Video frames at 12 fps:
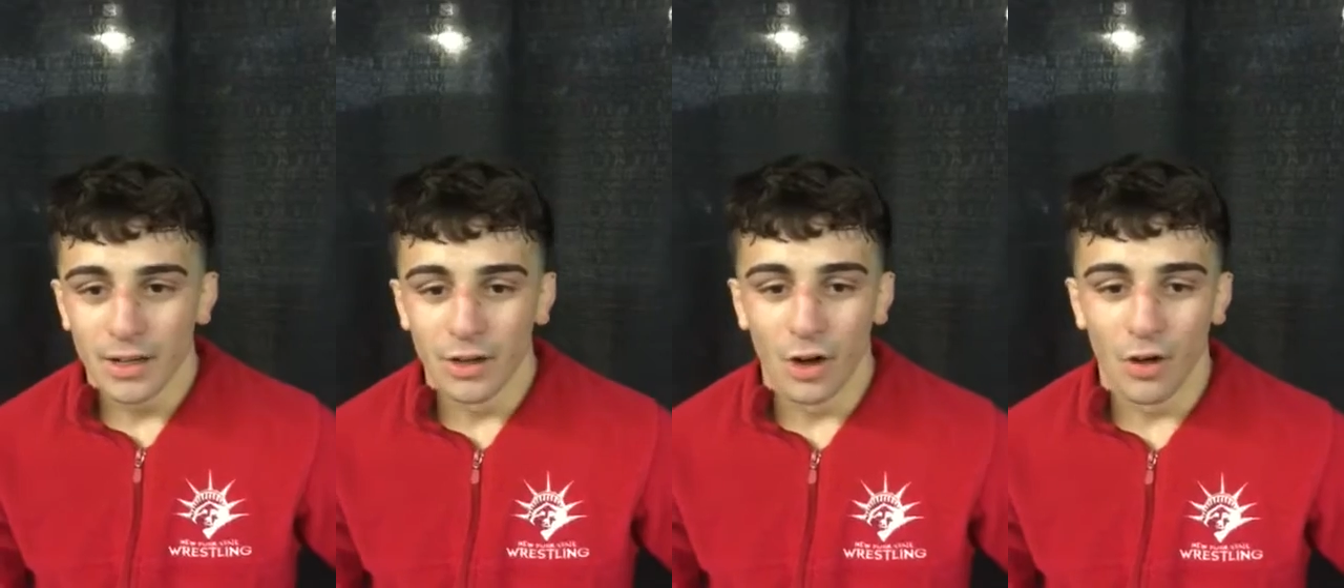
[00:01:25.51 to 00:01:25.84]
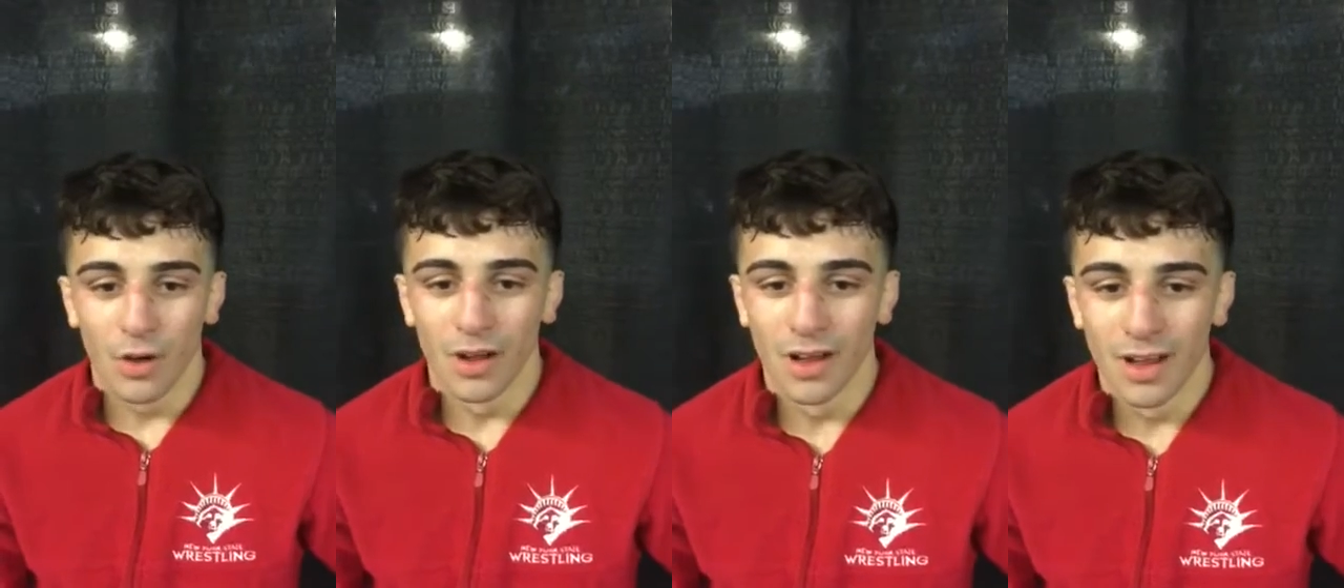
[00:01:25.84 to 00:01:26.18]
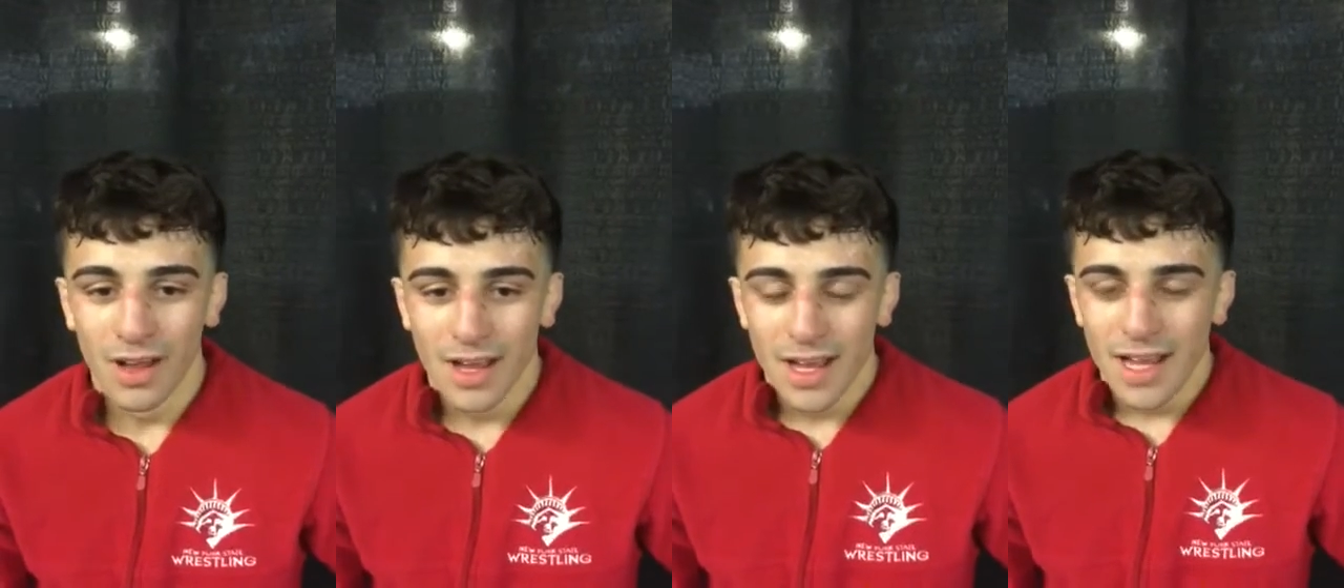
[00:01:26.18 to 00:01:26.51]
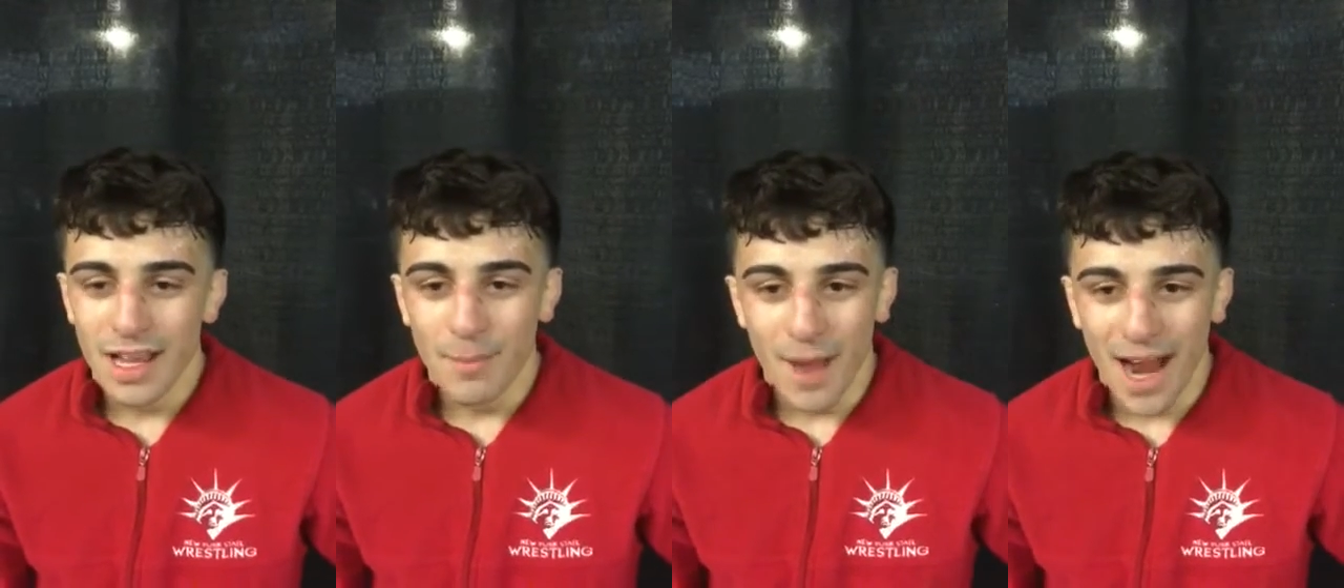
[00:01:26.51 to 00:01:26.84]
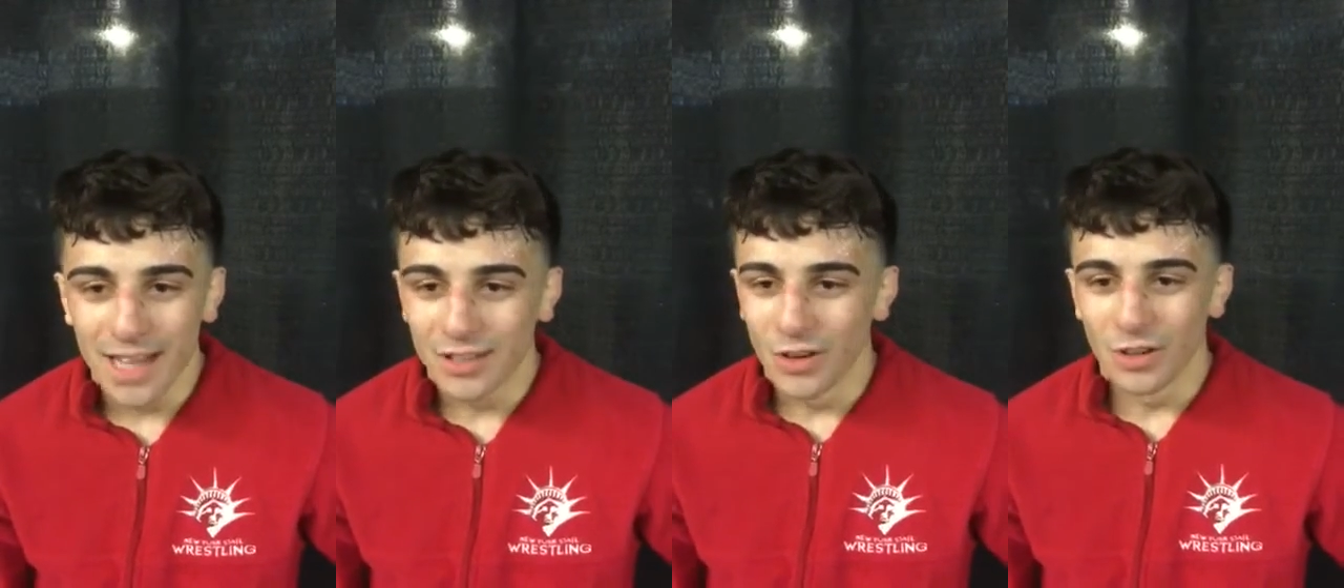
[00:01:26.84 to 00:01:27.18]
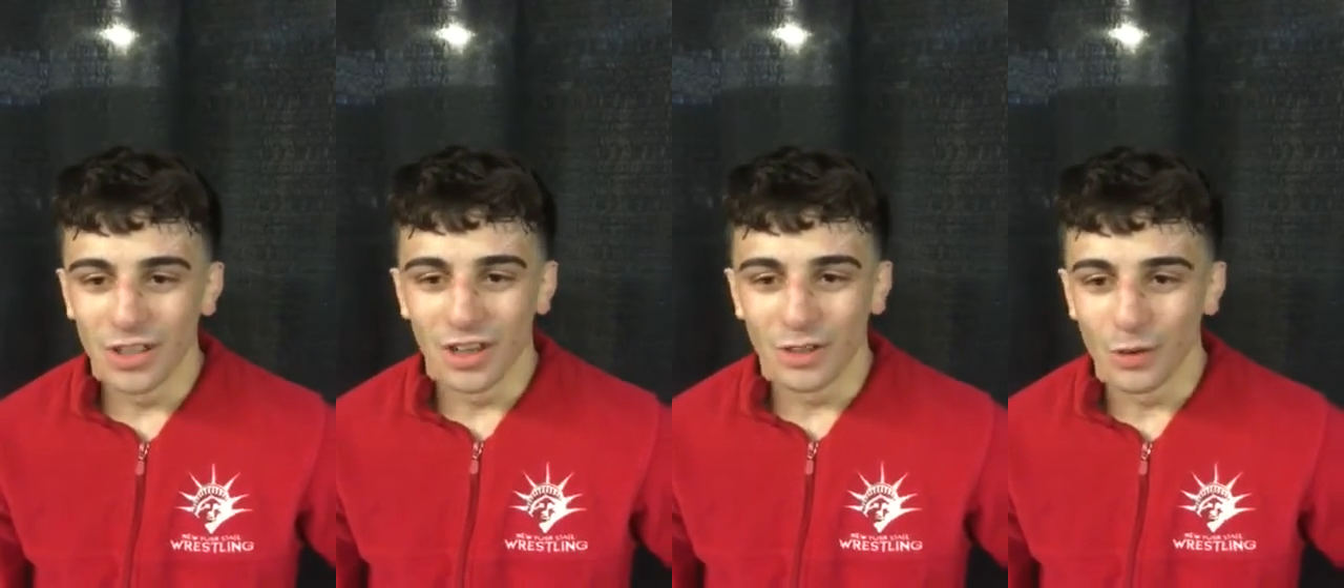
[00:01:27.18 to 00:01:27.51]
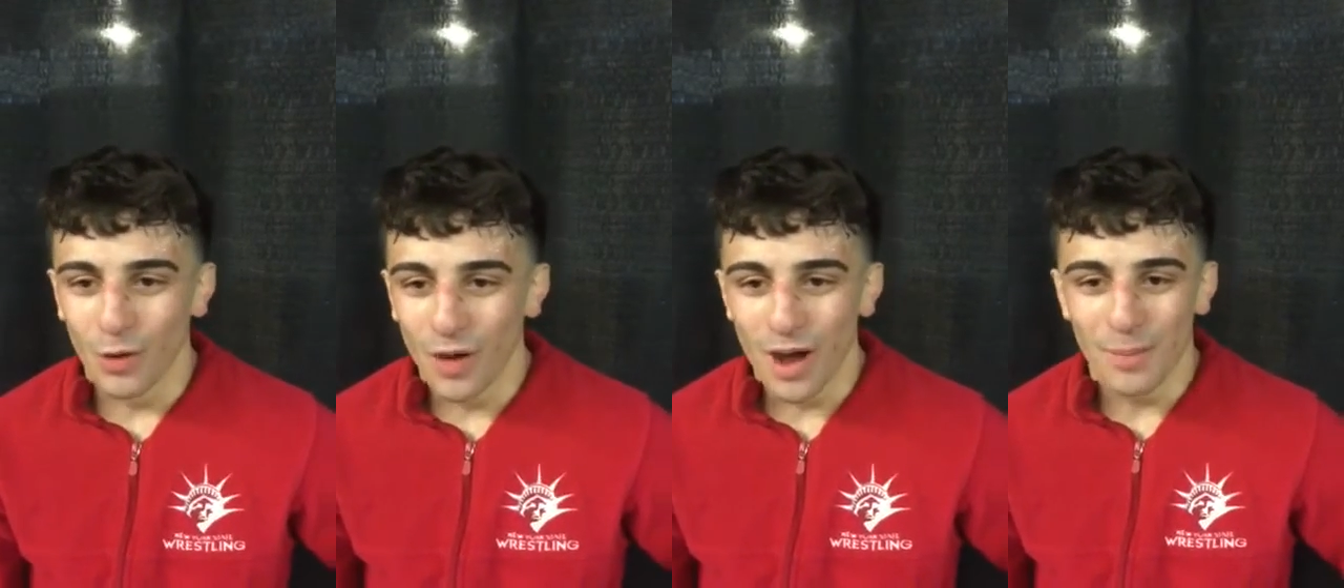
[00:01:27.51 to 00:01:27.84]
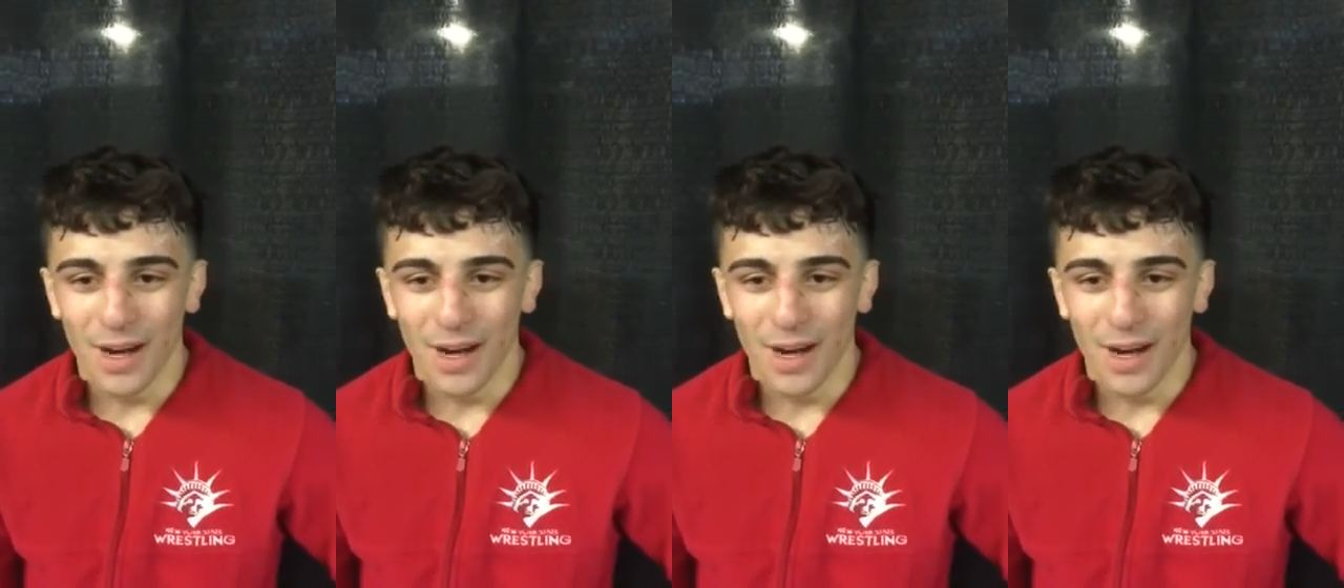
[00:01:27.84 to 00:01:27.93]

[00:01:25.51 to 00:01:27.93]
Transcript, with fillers: You know, the match, so I was going to throw up.